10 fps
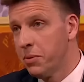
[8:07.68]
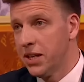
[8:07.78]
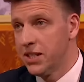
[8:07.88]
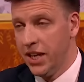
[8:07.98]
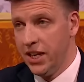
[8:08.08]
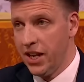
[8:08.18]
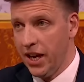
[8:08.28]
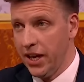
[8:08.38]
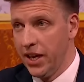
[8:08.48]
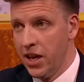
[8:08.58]
be at
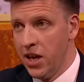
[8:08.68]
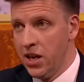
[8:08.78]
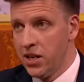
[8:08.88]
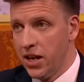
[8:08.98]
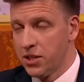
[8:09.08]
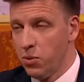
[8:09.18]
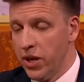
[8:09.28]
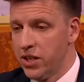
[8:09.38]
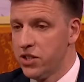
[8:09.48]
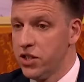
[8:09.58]
D-Day next
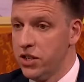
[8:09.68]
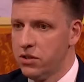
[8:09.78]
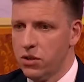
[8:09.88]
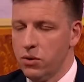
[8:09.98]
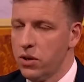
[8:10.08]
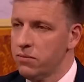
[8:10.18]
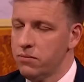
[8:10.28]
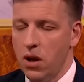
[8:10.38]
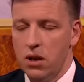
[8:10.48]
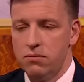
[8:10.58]
week, and she's
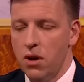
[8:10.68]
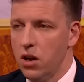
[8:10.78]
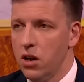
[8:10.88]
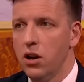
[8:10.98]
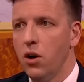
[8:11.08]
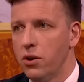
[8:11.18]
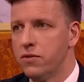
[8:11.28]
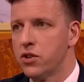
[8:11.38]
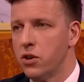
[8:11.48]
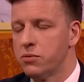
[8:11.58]
doing a lot
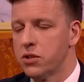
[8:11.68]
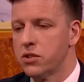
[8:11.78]
of jobs.